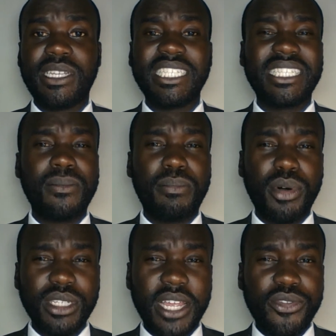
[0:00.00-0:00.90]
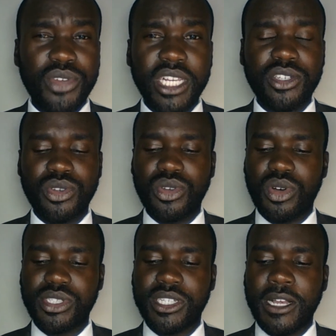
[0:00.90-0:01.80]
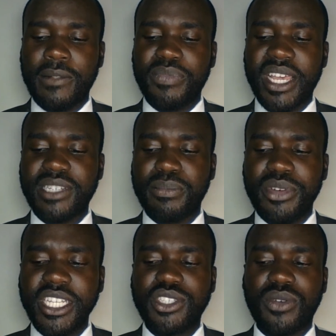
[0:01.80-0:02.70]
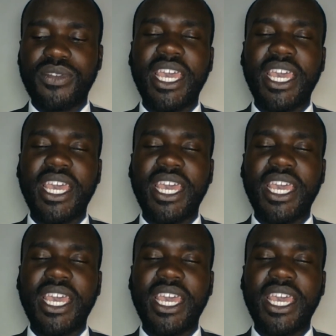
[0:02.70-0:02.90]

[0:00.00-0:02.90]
it's important really to note that breach of